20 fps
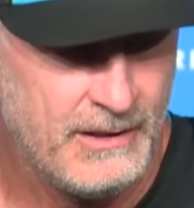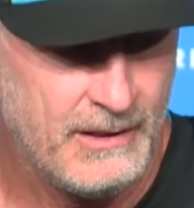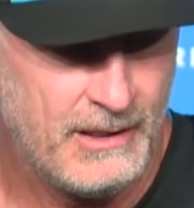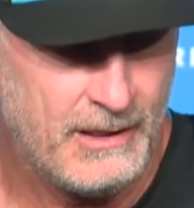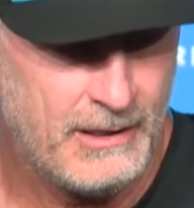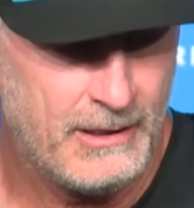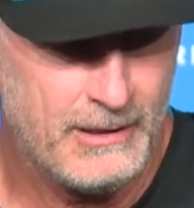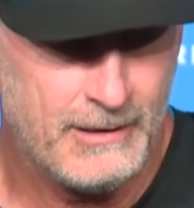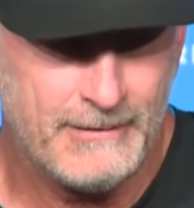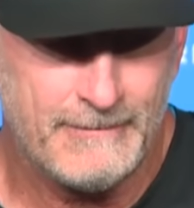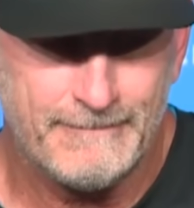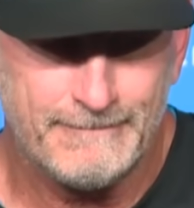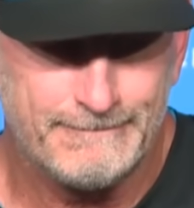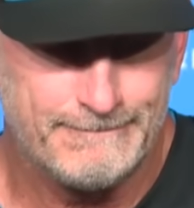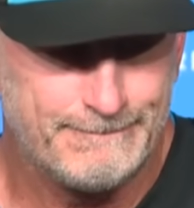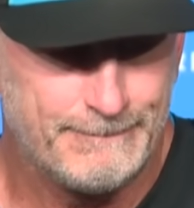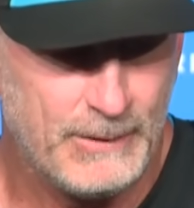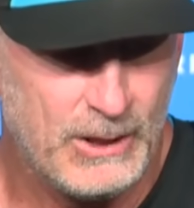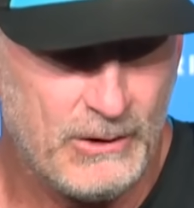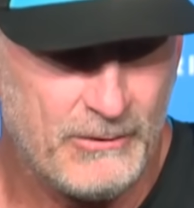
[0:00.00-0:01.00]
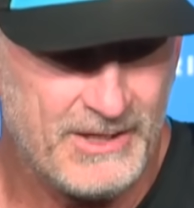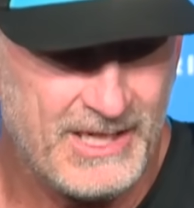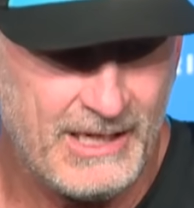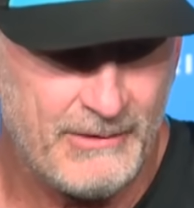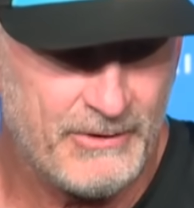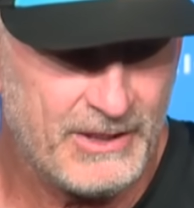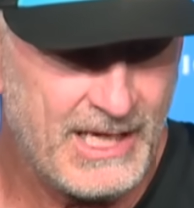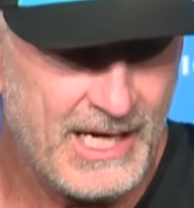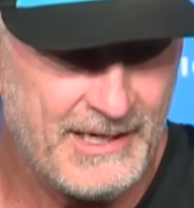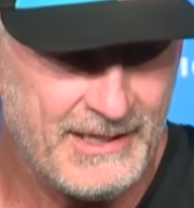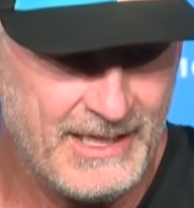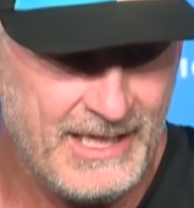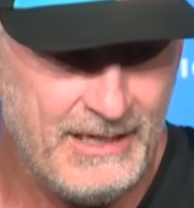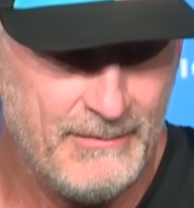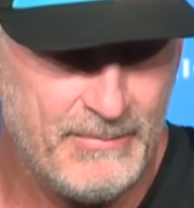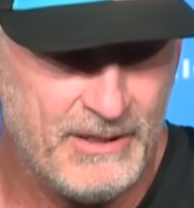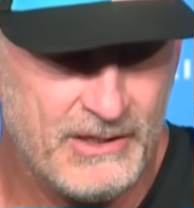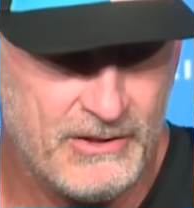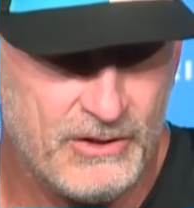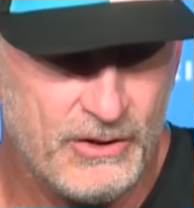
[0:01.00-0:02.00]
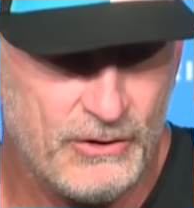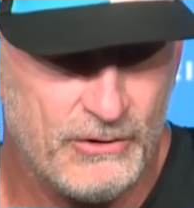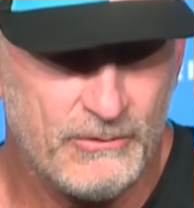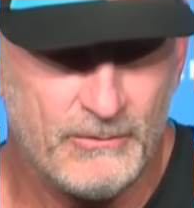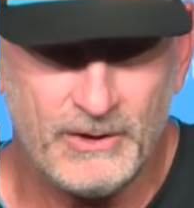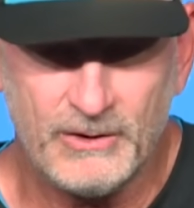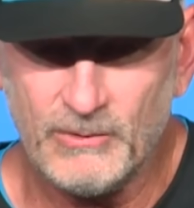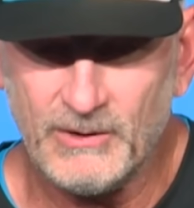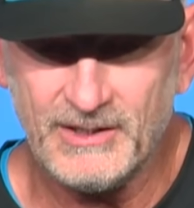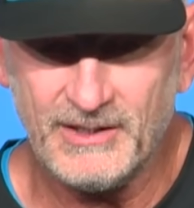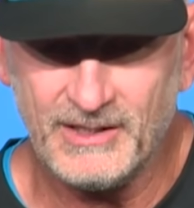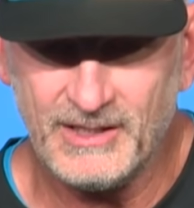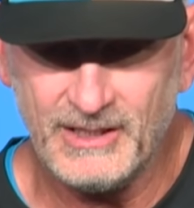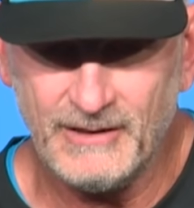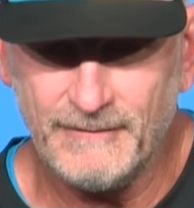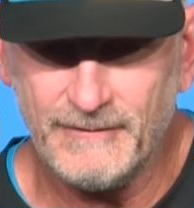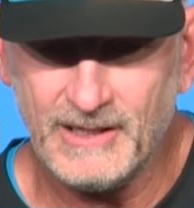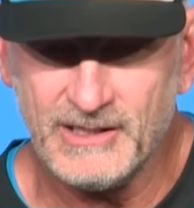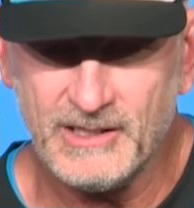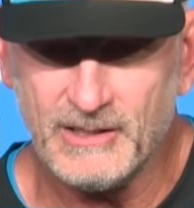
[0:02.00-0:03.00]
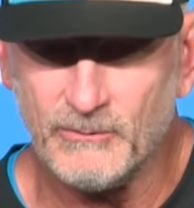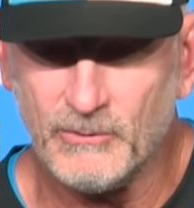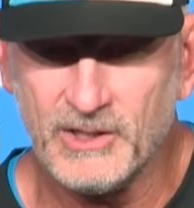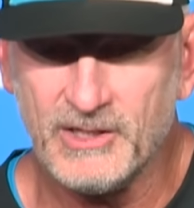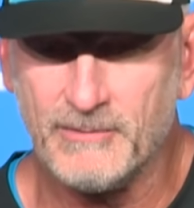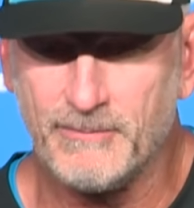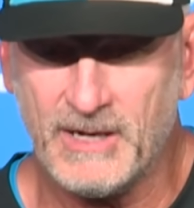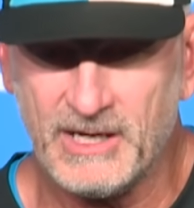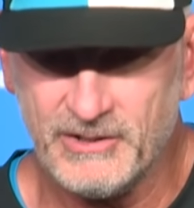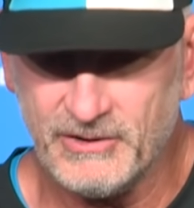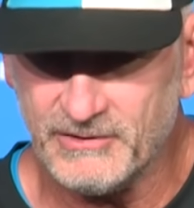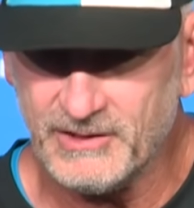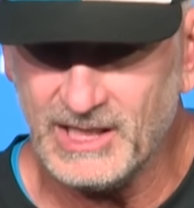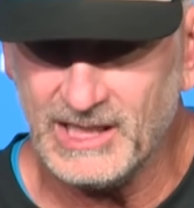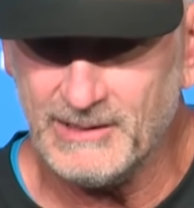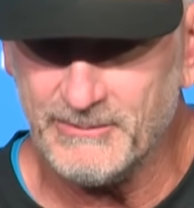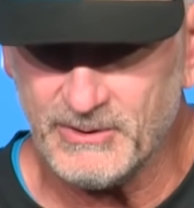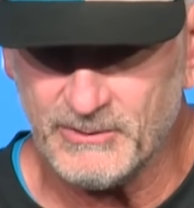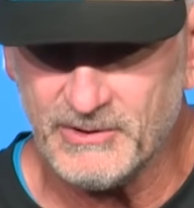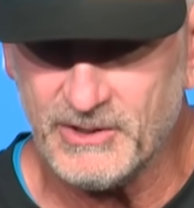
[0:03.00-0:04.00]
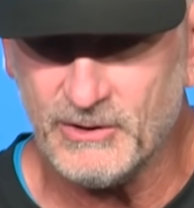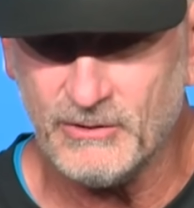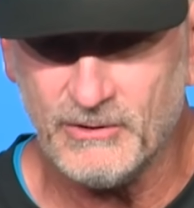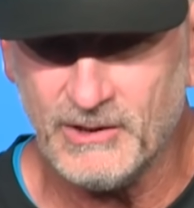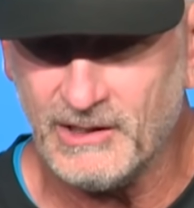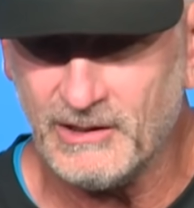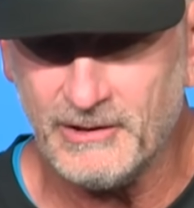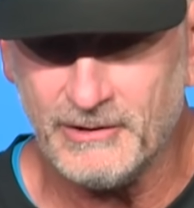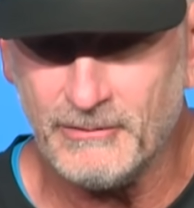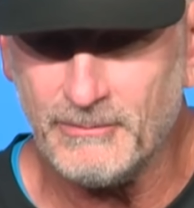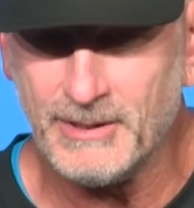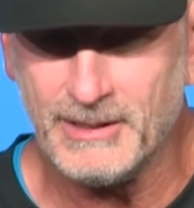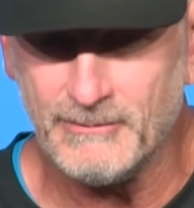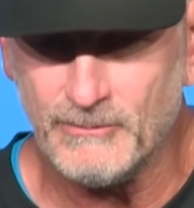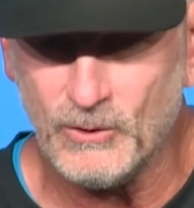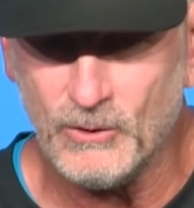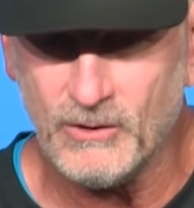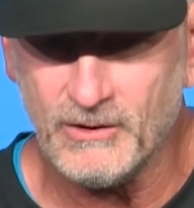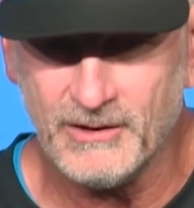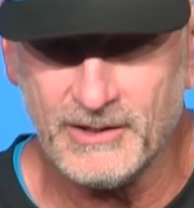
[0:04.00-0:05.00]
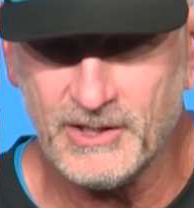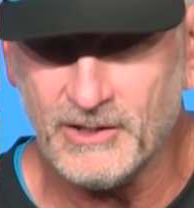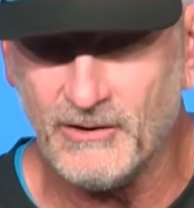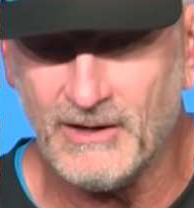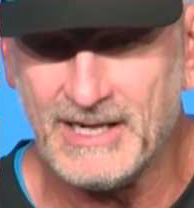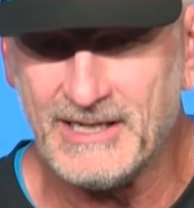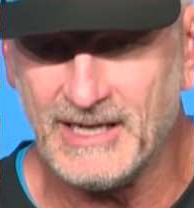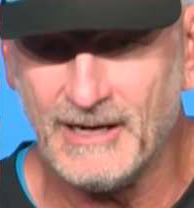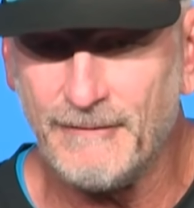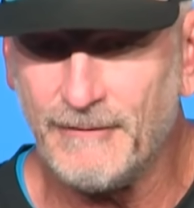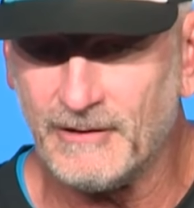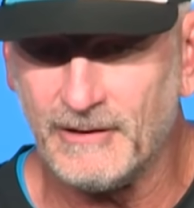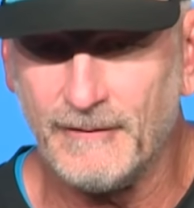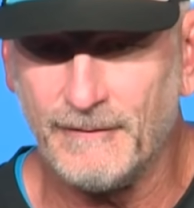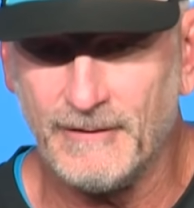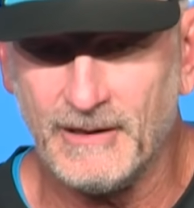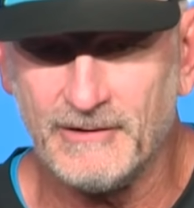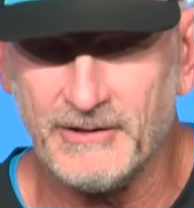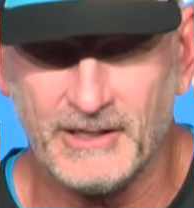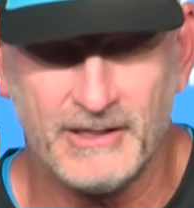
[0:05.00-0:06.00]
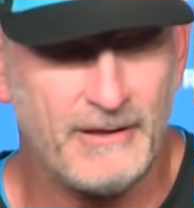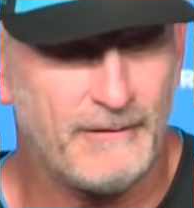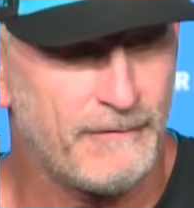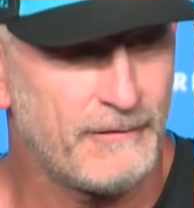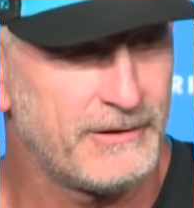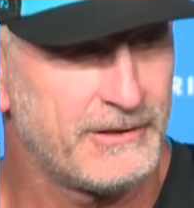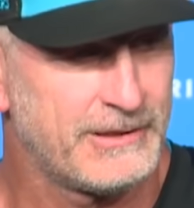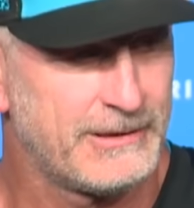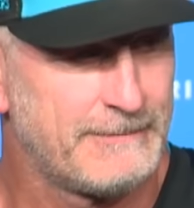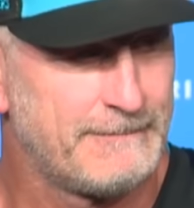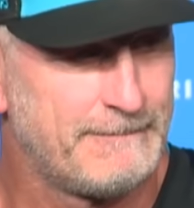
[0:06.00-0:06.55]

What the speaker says: You know, was able to kind of keep in tune with what the defense and what special teams was doing a little bit more. So I definitely felt the difference.